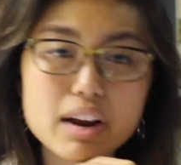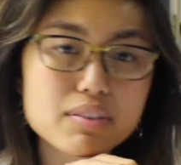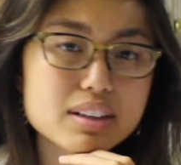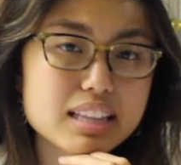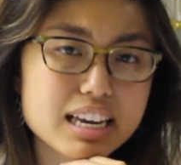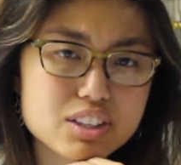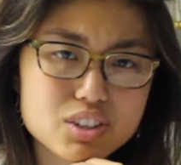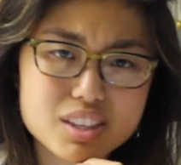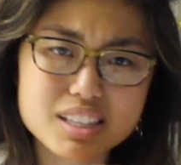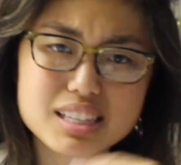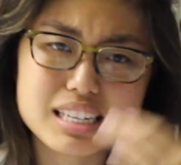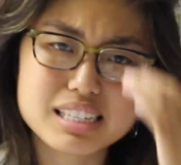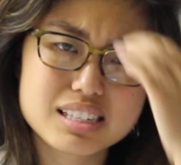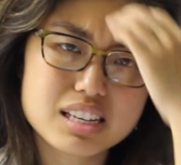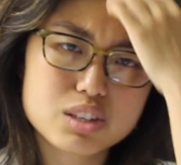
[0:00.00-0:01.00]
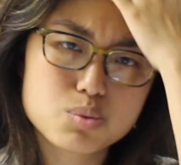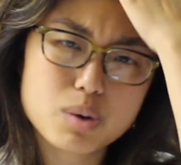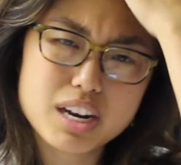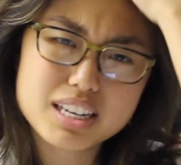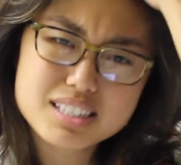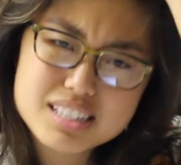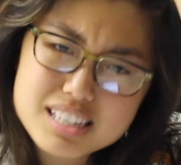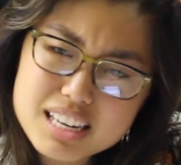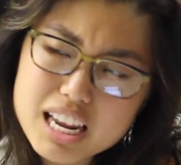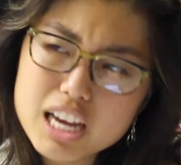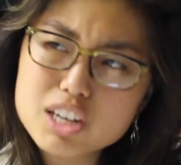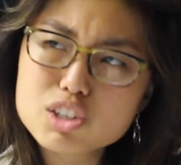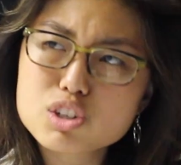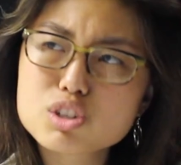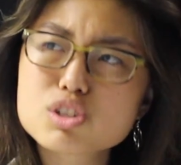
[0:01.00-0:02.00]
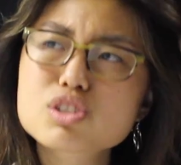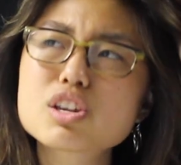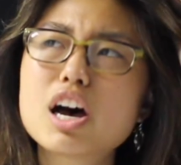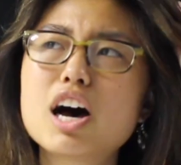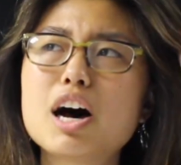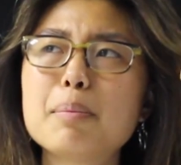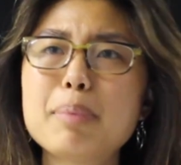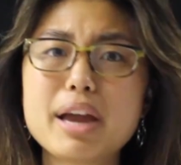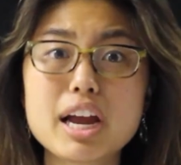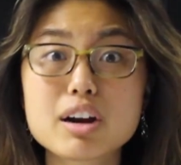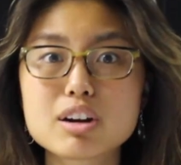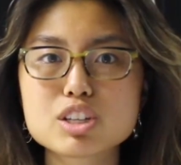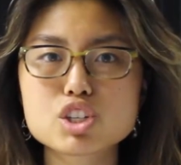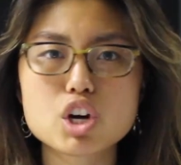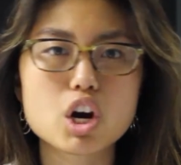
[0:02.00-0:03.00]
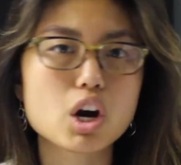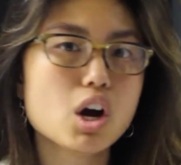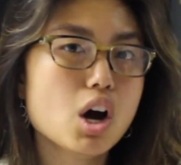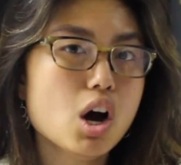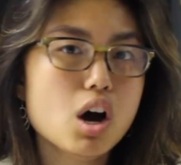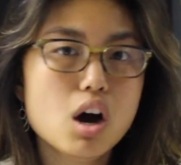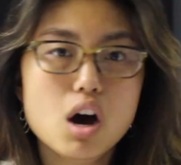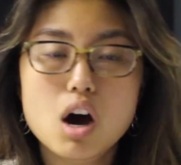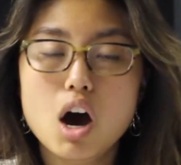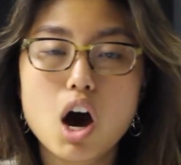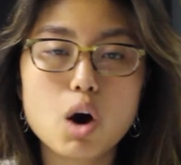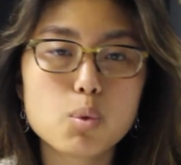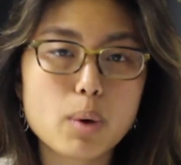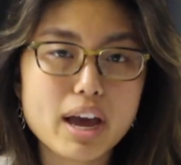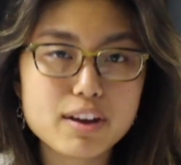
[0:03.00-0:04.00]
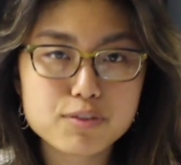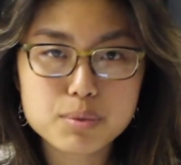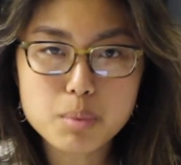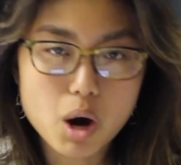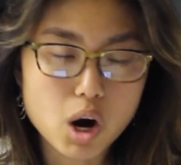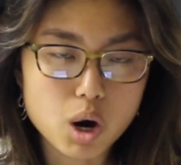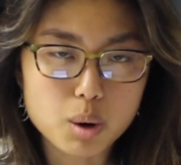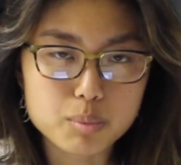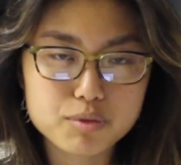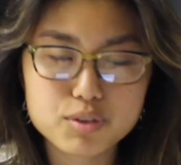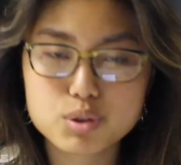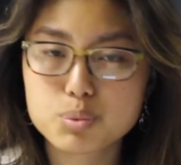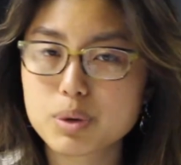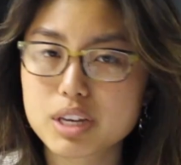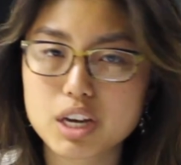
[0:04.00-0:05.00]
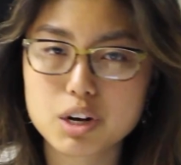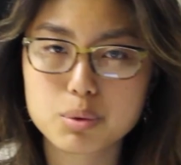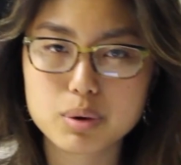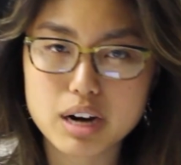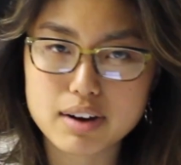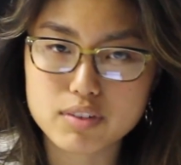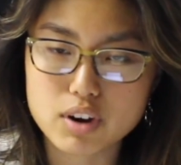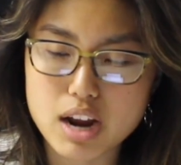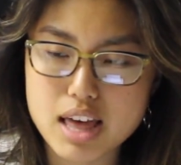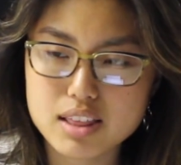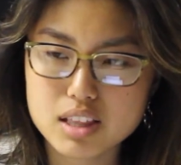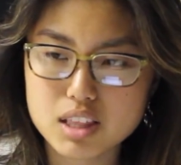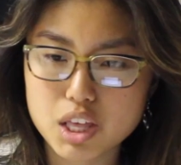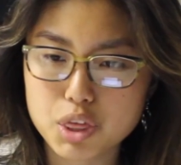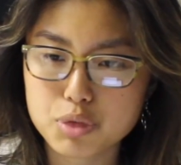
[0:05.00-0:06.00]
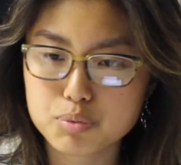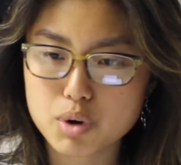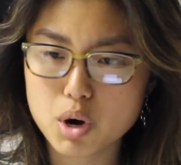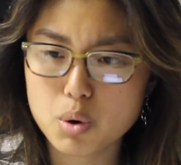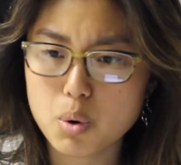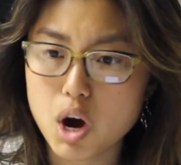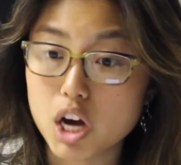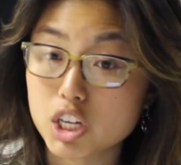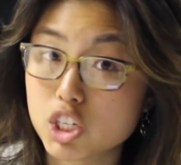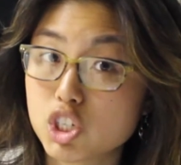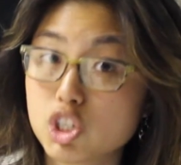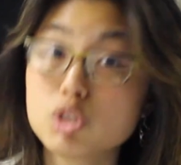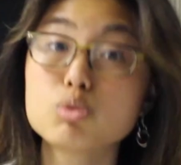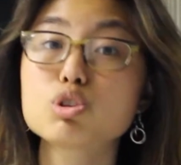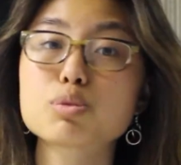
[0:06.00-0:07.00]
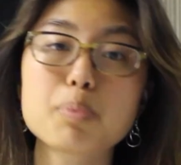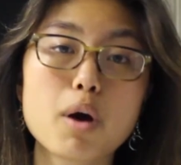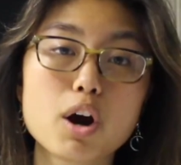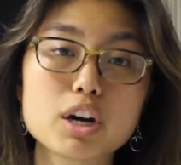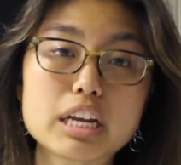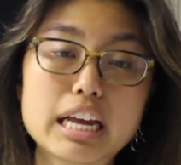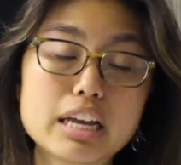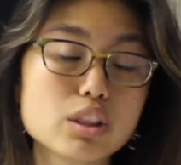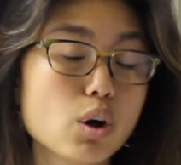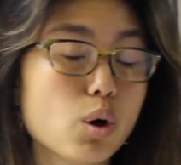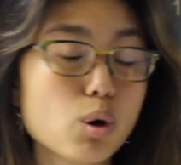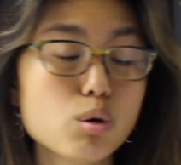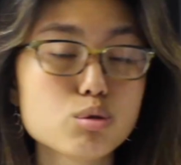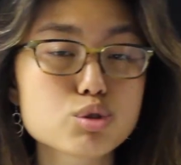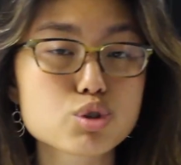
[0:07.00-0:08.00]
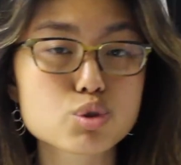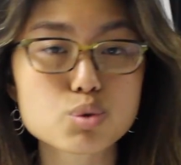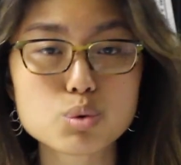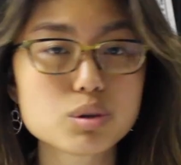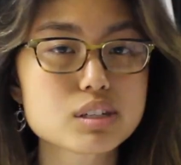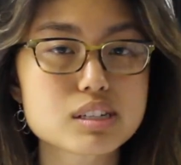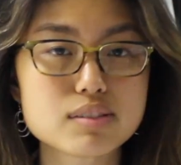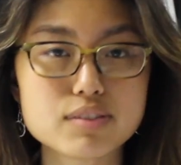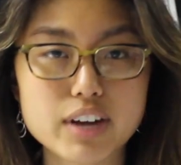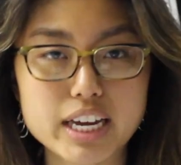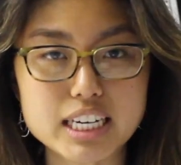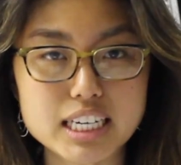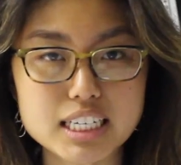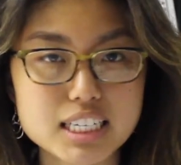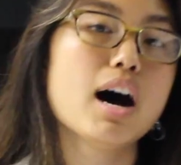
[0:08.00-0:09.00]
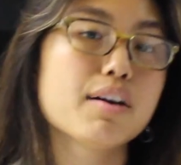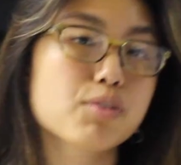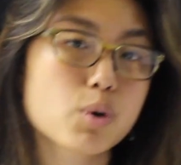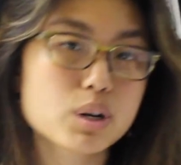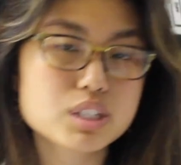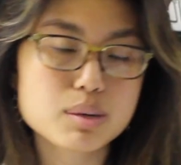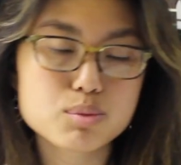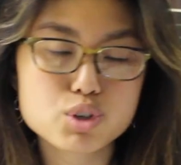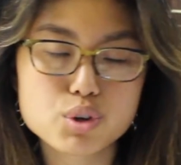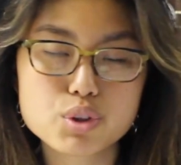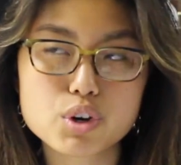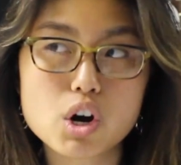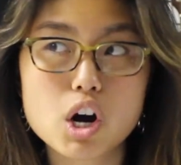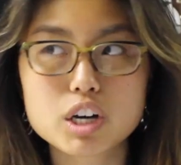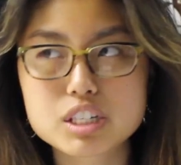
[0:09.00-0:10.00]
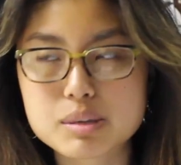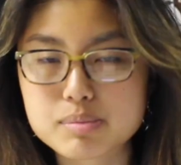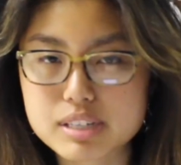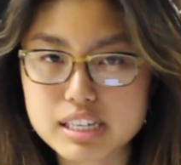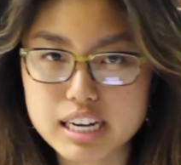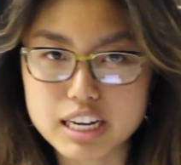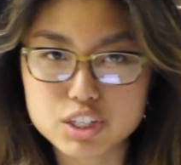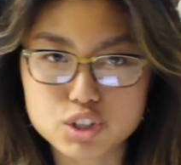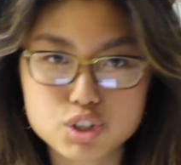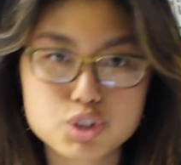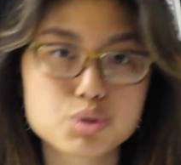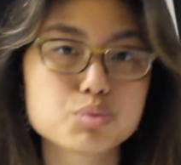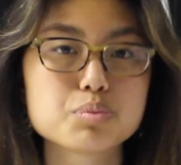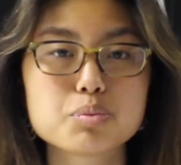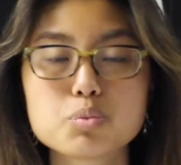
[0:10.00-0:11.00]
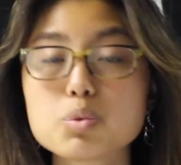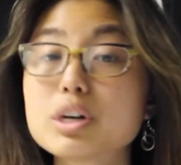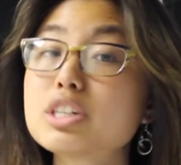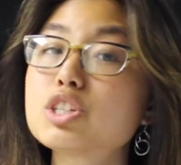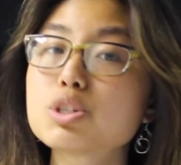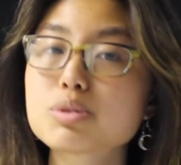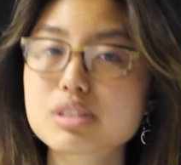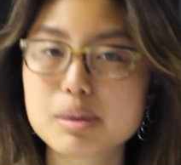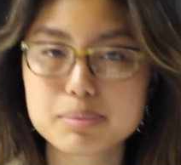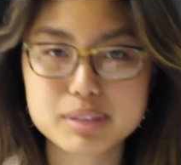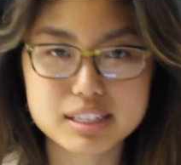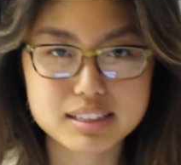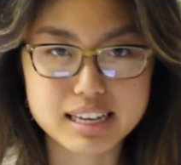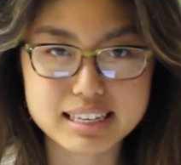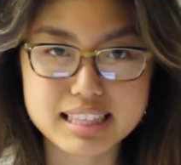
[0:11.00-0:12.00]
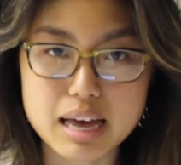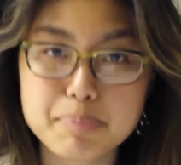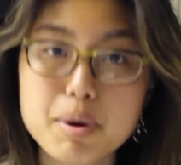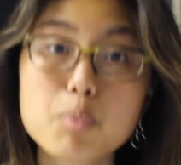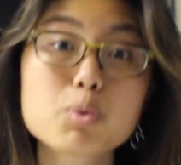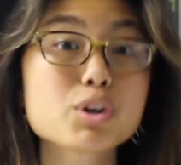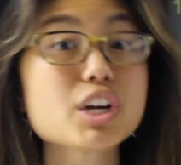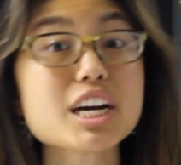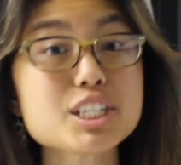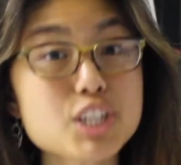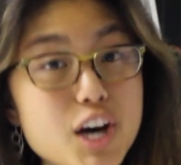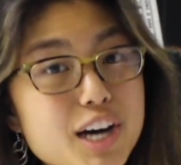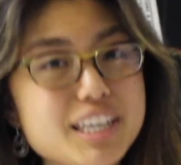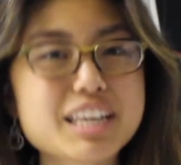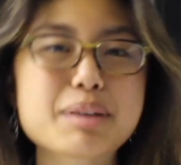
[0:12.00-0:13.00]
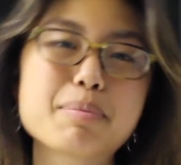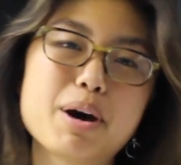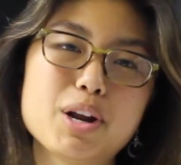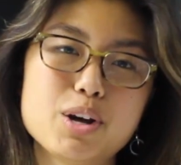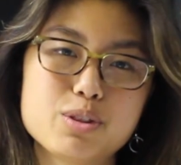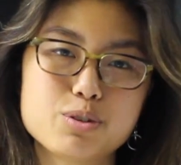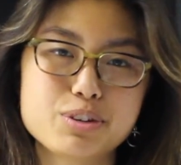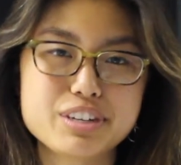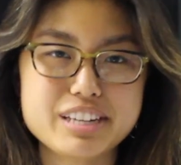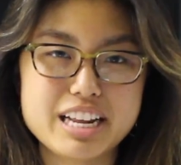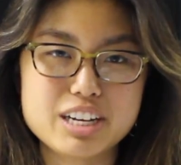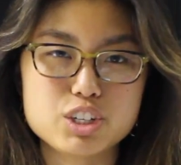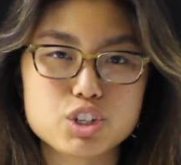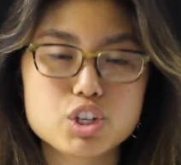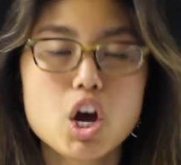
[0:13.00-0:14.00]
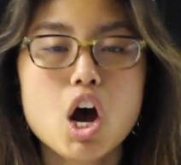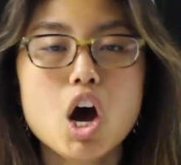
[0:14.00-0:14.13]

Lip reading: I relate to the least is when a teenager's parents are away from home for the weekend or whatever, and then they throw a huge party and the whole school is invited. Of course, I'm sure there are some teenagers who would do something like that, but we're not talking about other teenagers.